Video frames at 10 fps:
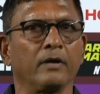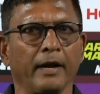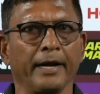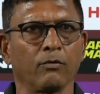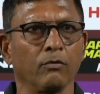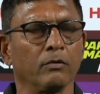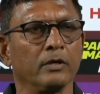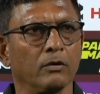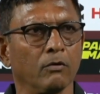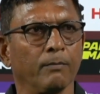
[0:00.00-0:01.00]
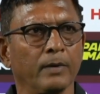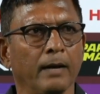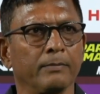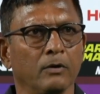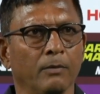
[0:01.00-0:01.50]
trying to open
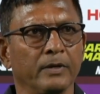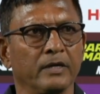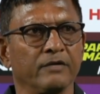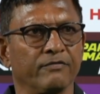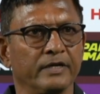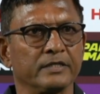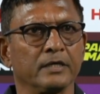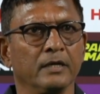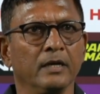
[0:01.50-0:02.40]
up the opponent defense.